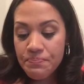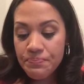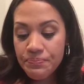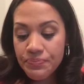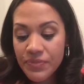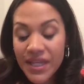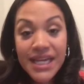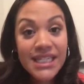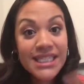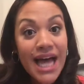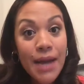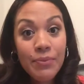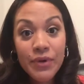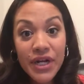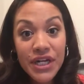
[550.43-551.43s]

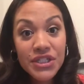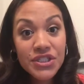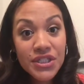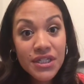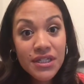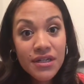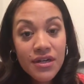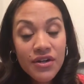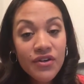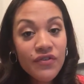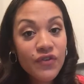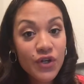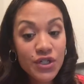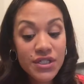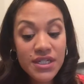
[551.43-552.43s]
collaboration
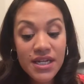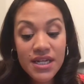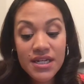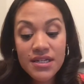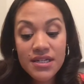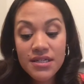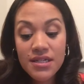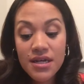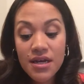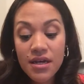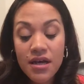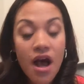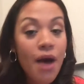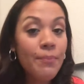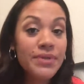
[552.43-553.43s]
versus
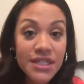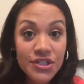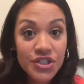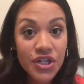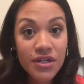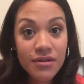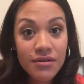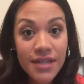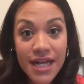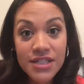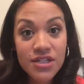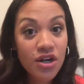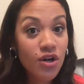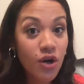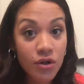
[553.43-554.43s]
competition. That's our
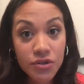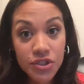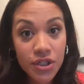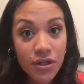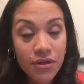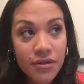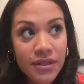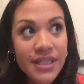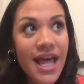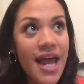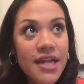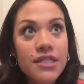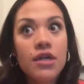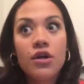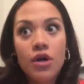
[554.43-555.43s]
culture. That is
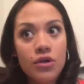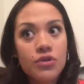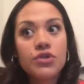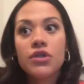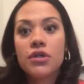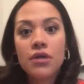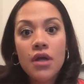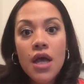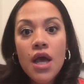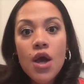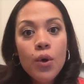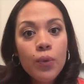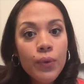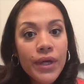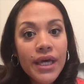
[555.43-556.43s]
our culture.
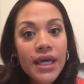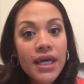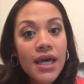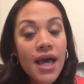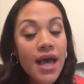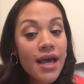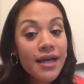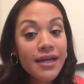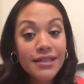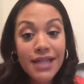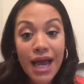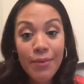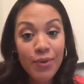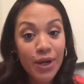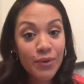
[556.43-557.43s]
We
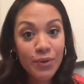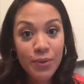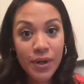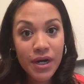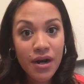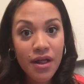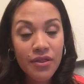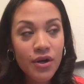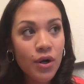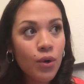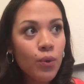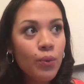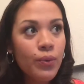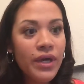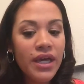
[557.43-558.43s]
collaborate with one another.
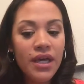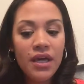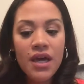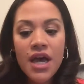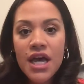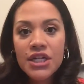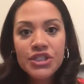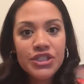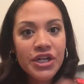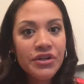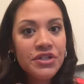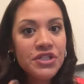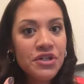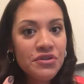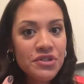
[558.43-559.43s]
We share
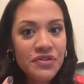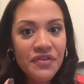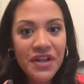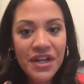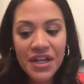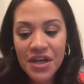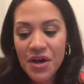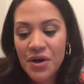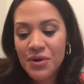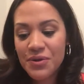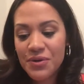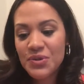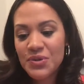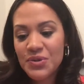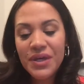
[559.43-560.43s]
each other's videos.
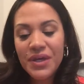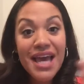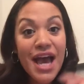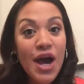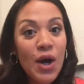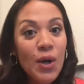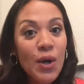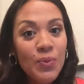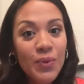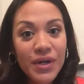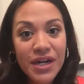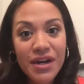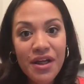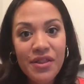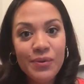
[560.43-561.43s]
We help one
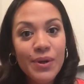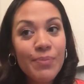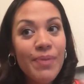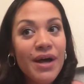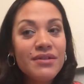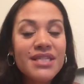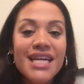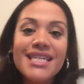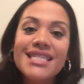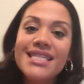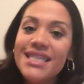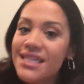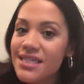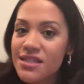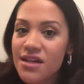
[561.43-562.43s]
another. We bounce
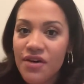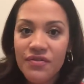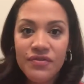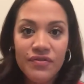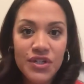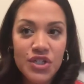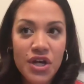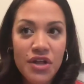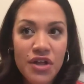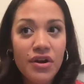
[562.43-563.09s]
ideas off of each other.